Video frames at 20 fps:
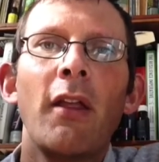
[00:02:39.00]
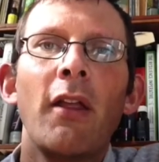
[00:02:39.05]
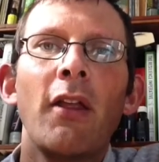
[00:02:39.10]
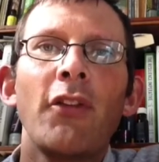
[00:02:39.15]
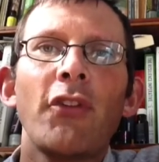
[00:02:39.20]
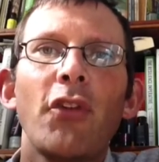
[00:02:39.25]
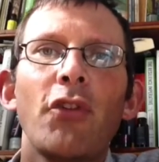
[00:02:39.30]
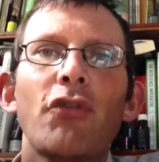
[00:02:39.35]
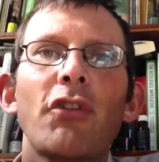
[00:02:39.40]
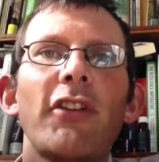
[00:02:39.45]

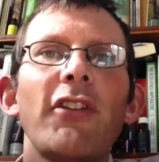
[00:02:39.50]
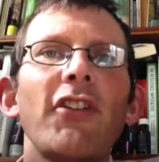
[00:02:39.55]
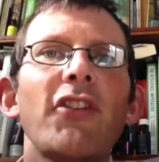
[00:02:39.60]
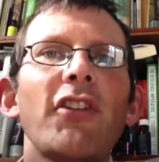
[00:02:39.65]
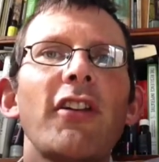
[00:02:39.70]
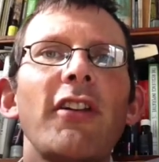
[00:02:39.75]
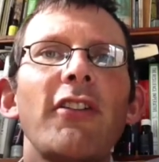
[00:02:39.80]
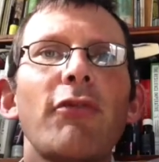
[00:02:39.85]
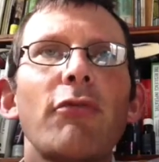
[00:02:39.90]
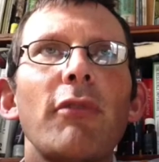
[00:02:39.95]
So
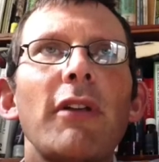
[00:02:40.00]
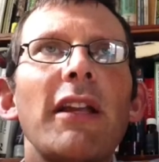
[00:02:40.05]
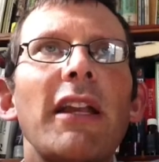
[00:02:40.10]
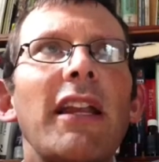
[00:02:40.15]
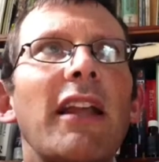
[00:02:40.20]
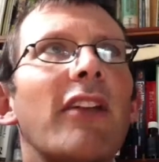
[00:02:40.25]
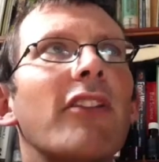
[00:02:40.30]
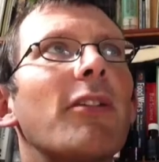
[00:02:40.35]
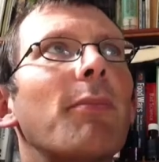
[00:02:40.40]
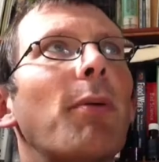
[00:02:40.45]
transition is really,
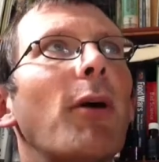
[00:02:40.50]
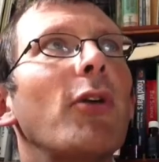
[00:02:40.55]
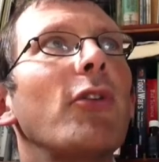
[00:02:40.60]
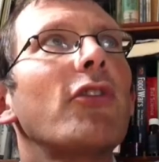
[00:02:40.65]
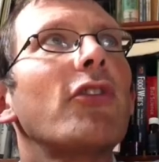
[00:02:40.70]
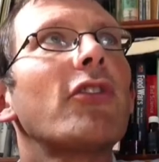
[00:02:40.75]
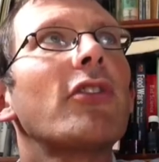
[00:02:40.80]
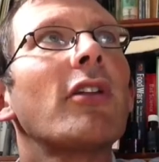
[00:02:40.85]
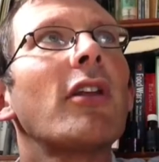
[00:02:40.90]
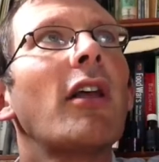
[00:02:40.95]
I
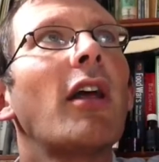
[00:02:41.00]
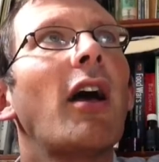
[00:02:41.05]
suppose,